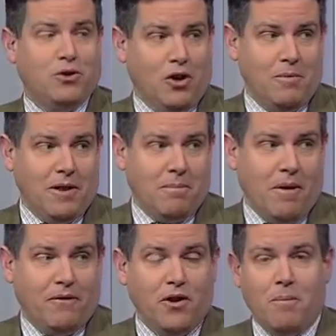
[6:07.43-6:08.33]
We talked about the
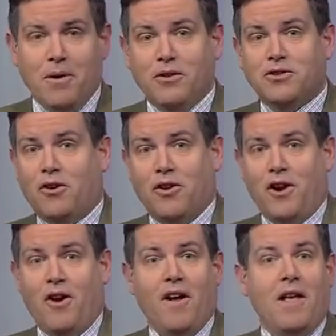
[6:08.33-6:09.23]
Buffalo Bills
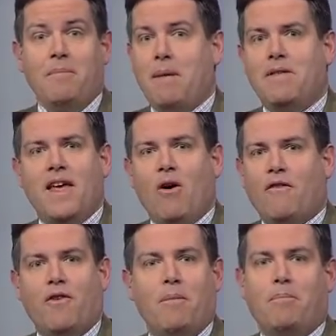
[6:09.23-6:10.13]
earlier earlier. Maybe they
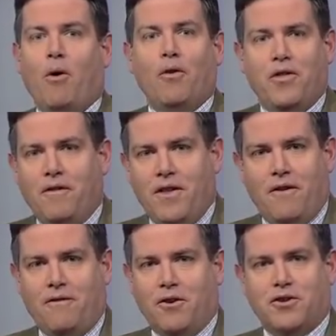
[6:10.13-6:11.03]
offer both of
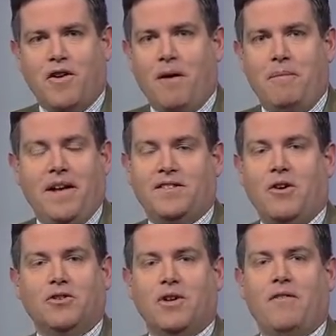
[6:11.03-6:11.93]
their first round picks. They
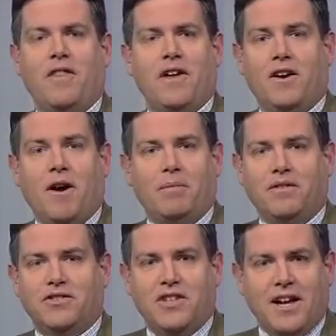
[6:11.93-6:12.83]
also have, I think, a couple
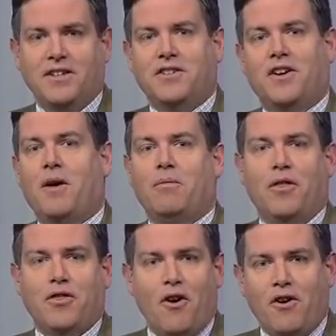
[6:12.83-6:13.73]
of seconds and a couple
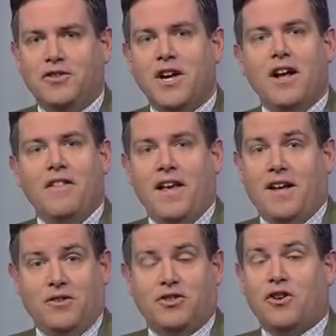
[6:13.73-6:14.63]
of thirds. They
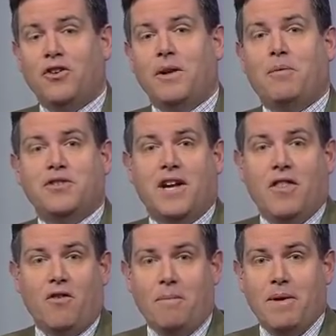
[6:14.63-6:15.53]
can certainly put
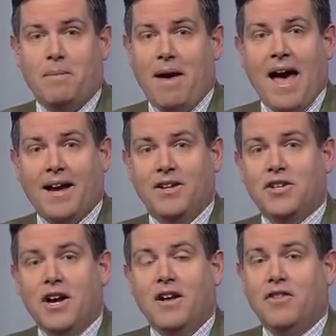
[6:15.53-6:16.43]
together a big
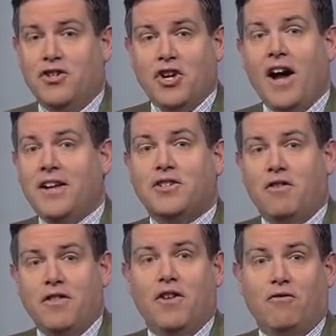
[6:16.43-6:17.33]
package. The Giants
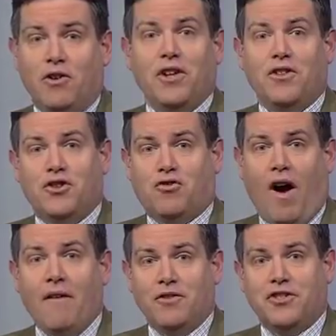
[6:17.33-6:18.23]
are in really the
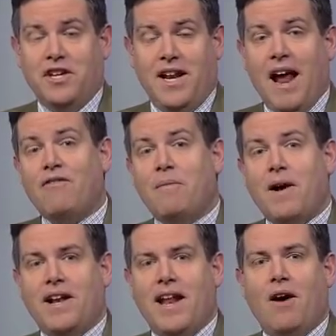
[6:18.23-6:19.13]
driver's seat.
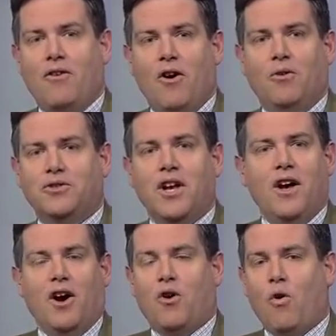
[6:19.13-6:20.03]
Everybody now knows
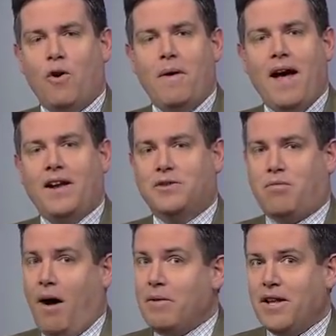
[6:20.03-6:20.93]
a quarterback is
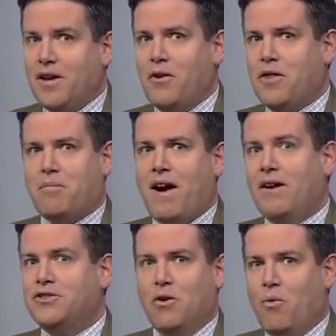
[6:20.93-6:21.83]
probably going to go to the
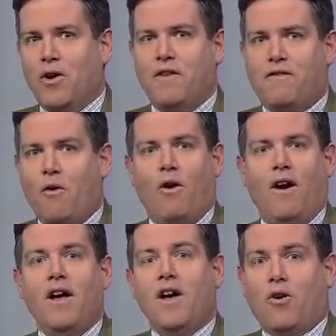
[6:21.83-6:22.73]
Browns at one and
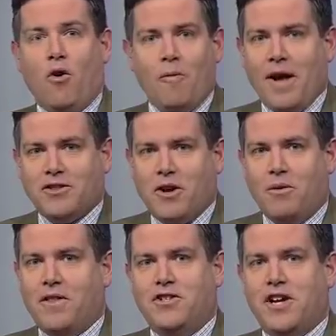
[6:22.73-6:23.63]
four. quarterback's
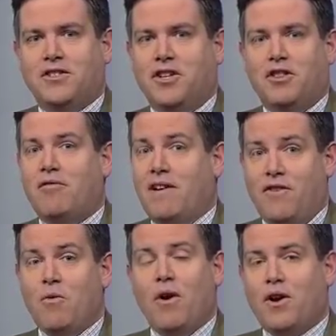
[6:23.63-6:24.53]
going to the Jets at three.
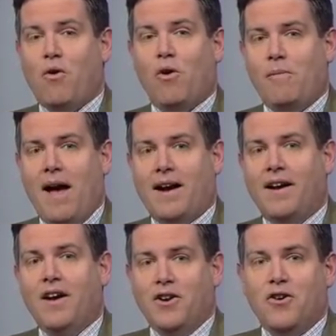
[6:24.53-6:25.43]
If you want a
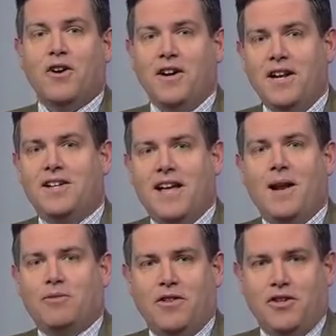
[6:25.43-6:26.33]
quarterback, you're going to need to
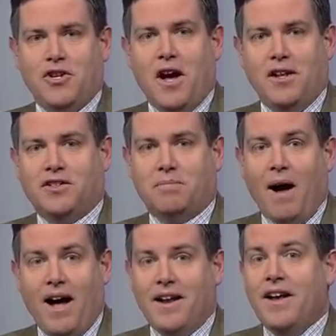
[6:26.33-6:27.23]
get up to the Giants
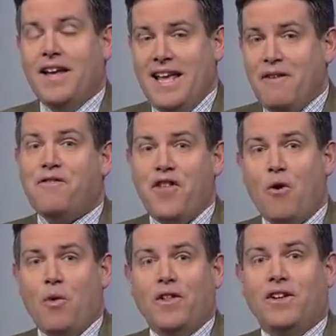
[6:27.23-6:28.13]
spot. If
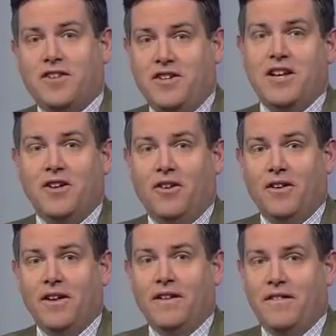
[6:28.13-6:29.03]
they're willing to
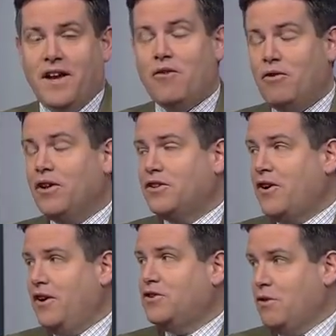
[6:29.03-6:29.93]
deal, they could really
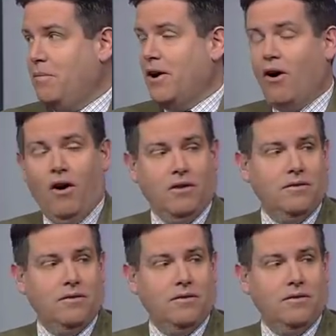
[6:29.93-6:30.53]
turn it into a big haul.